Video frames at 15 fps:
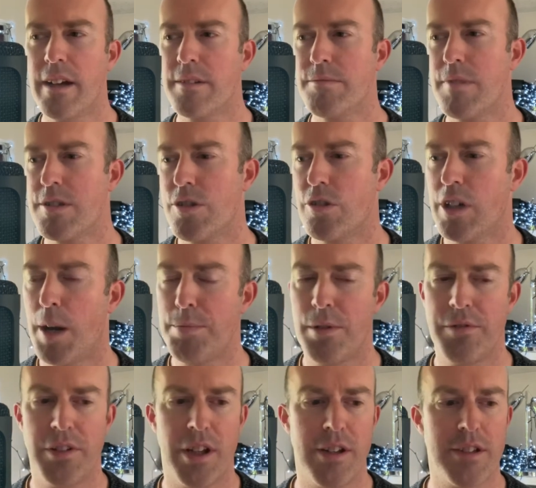I saw a couple
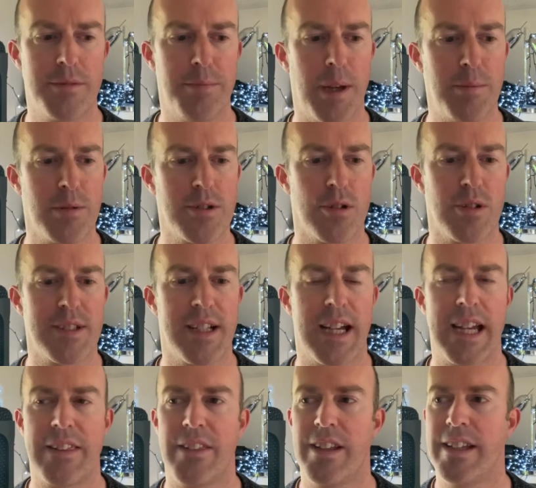of reviews, people sort of
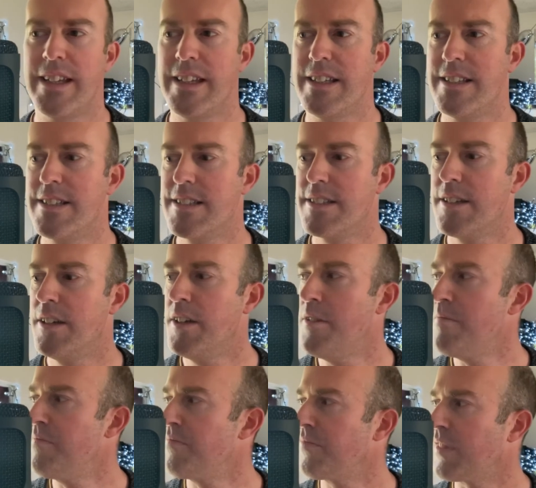saying that he's
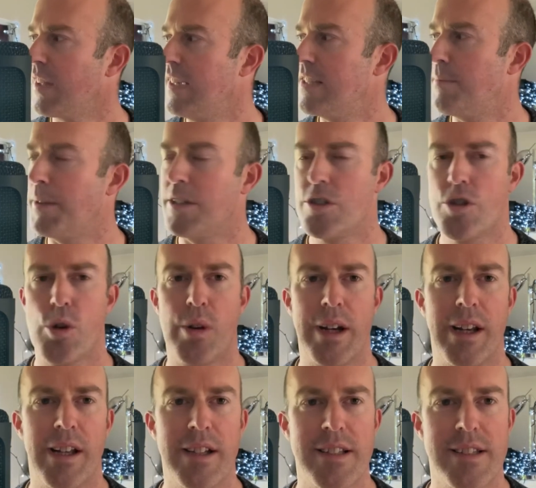a bit
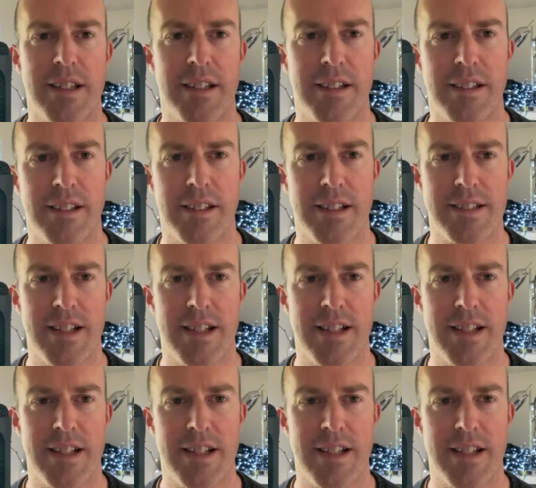joyless and doesn't